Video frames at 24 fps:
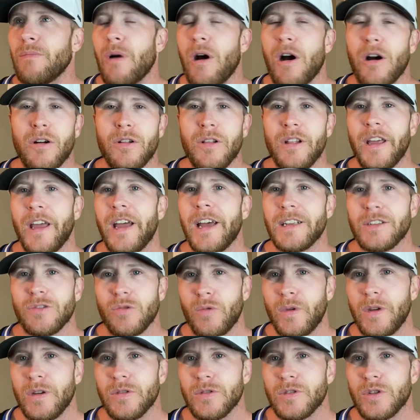ugly ass
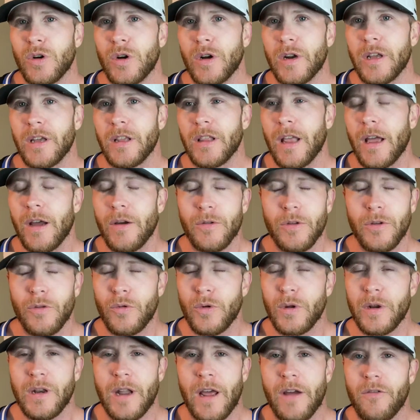wheels on it that you
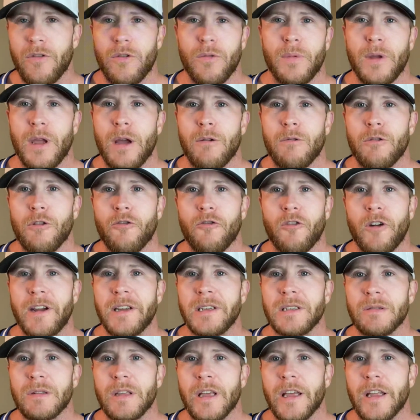would never be able to
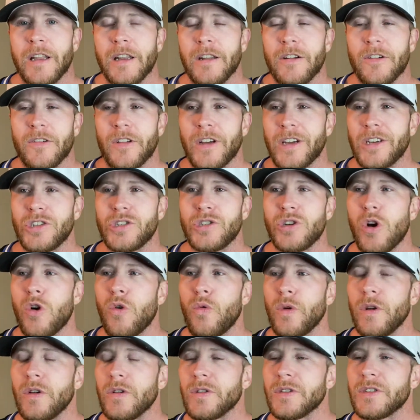race in. They're like show
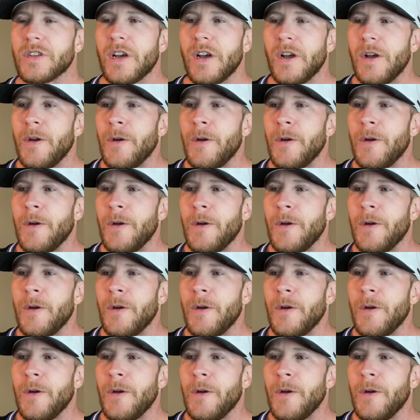wheels.